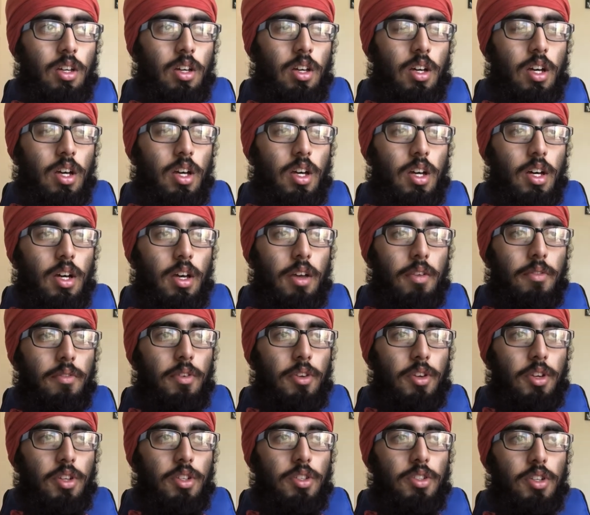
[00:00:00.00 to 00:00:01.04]
If
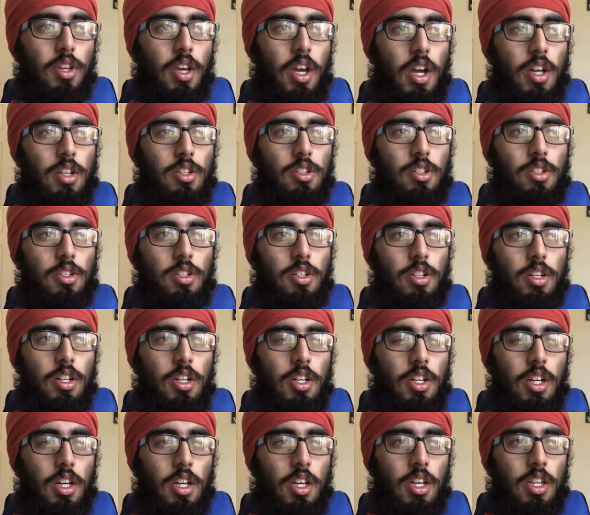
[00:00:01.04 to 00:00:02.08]
you're used to cashier,
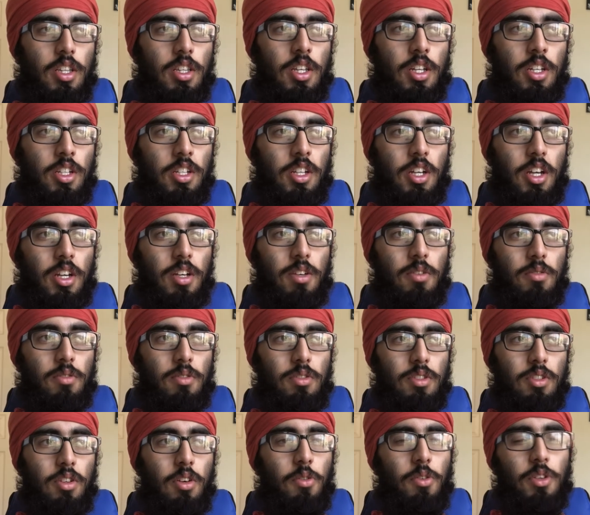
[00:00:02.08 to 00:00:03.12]
then I
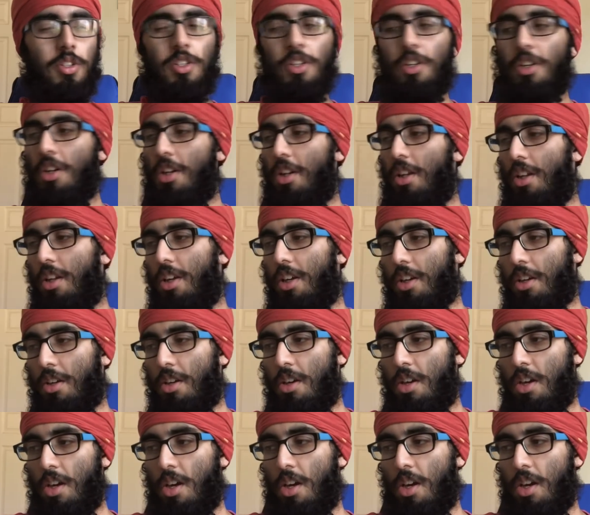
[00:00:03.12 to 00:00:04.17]
still wish you good luck,
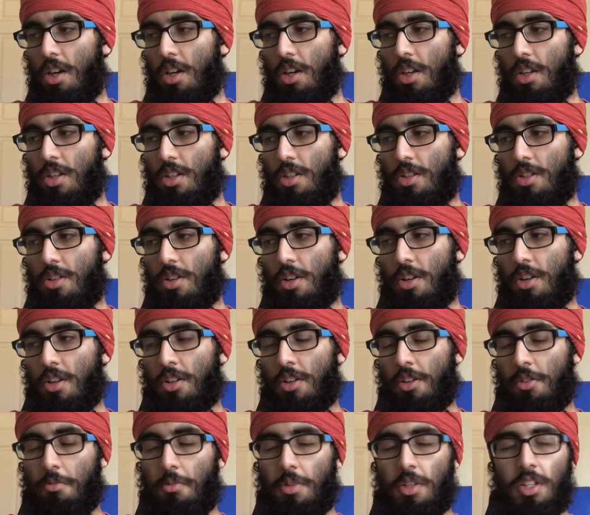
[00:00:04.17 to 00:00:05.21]
because there are
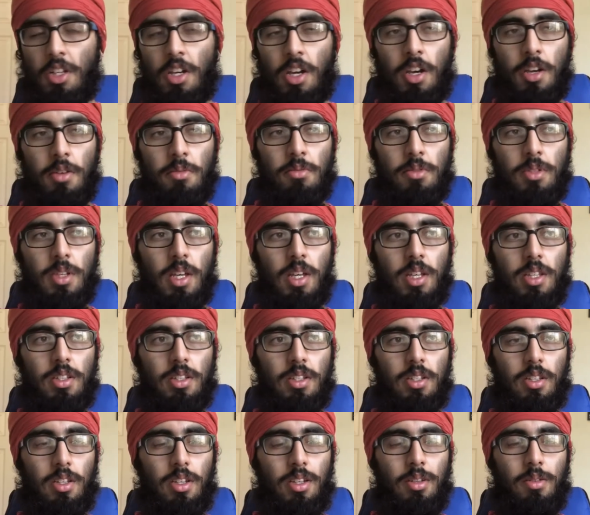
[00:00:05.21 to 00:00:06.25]
going to be times as
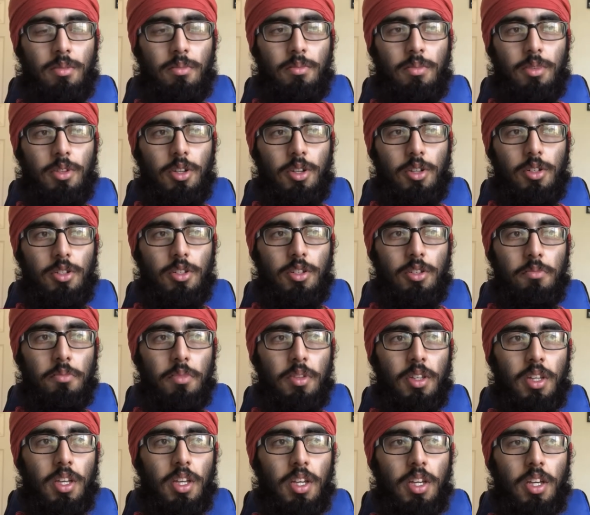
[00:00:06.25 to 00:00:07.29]
there's going to
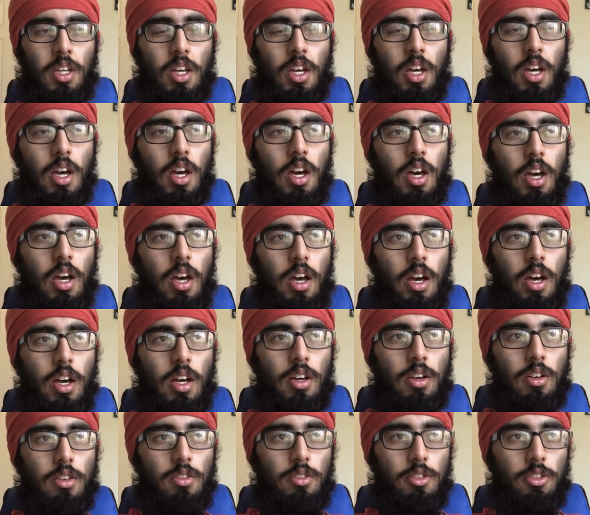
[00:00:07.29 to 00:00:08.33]
be like,
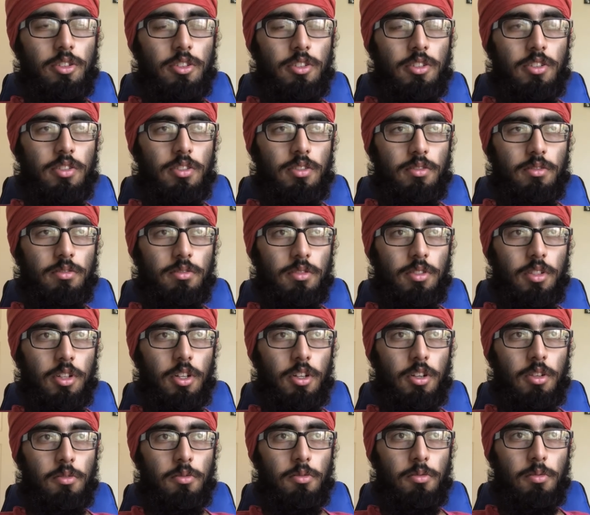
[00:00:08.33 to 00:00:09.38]
you're going to, you
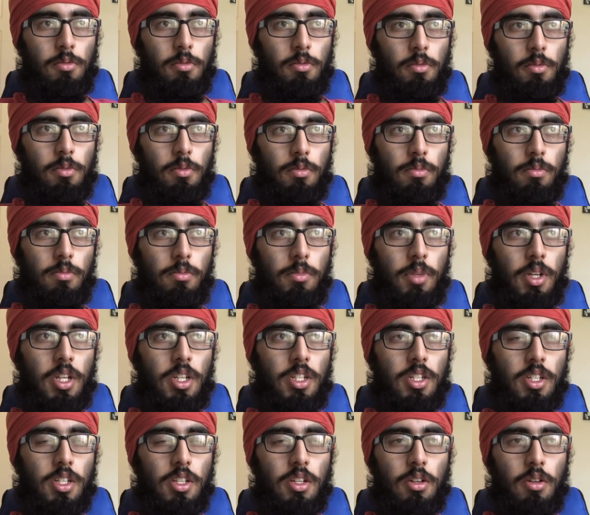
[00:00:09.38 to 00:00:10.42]
know,
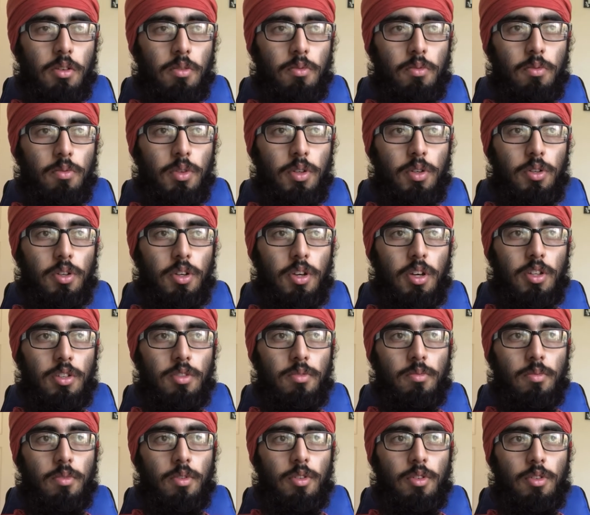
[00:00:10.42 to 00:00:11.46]
meet rude
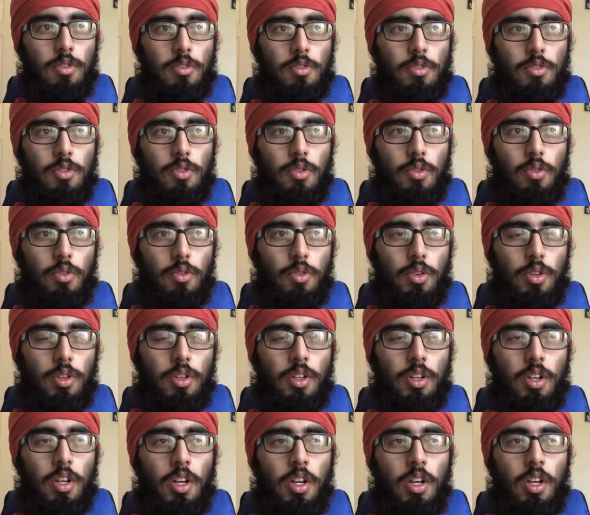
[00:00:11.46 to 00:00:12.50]
customers
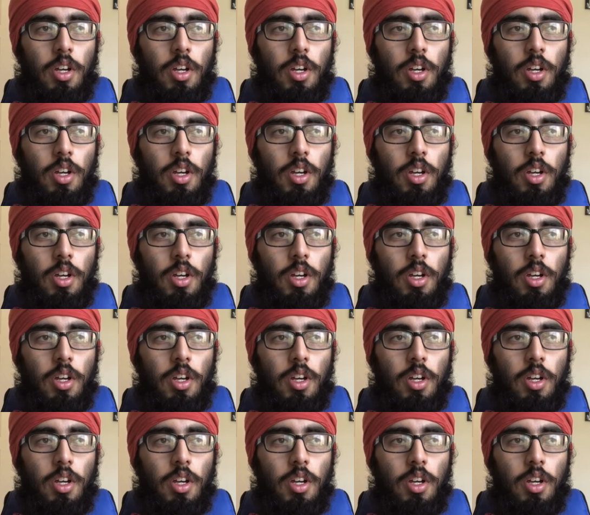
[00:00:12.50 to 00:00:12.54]
or